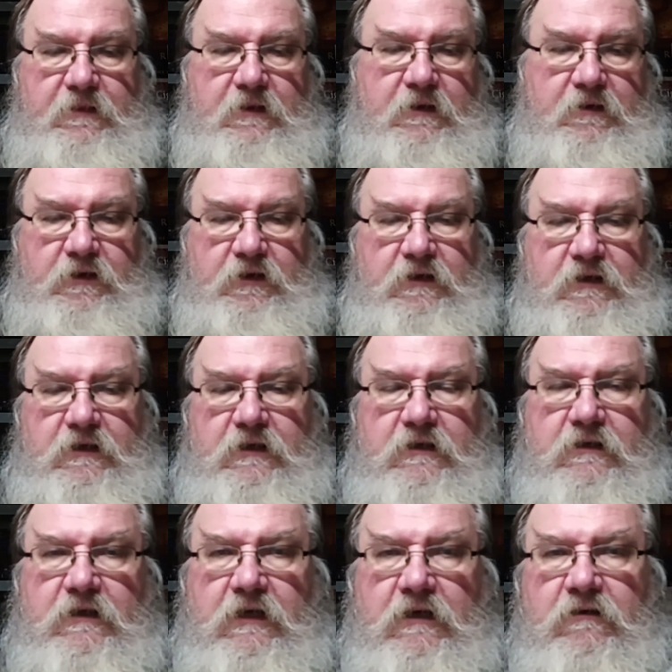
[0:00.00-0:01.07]
You can
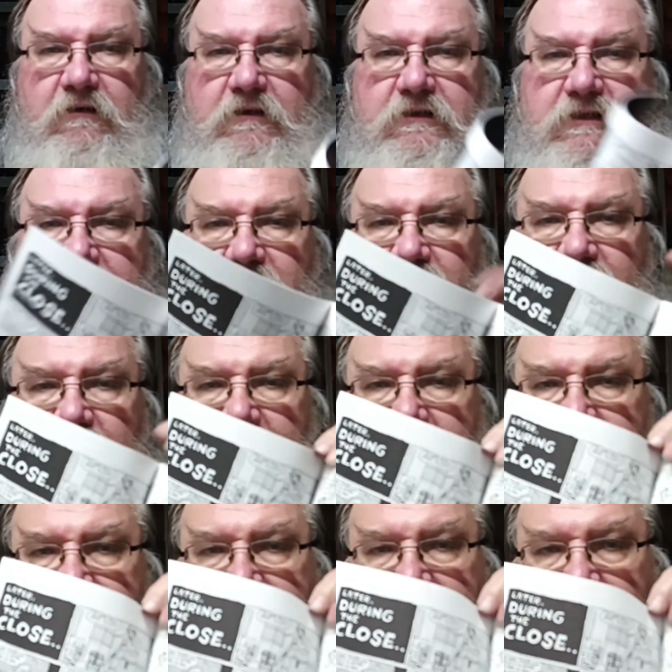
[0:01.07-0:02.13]
get a look at some
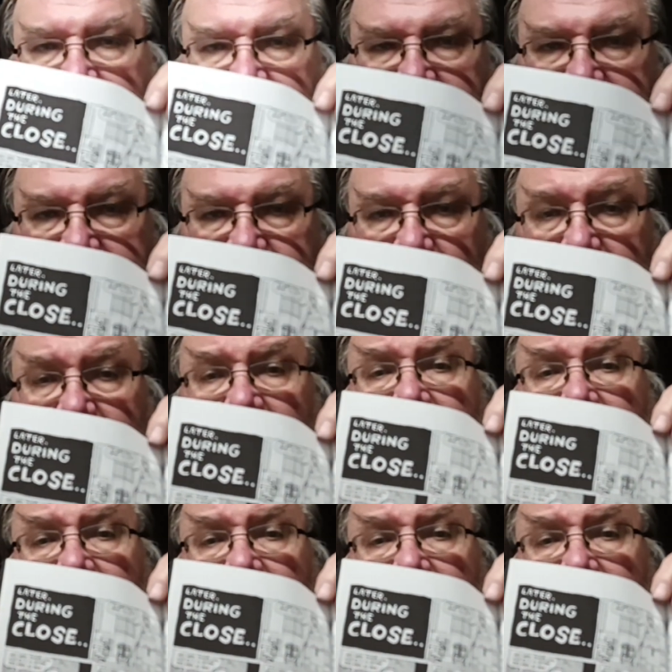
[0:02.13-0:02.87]
of his work,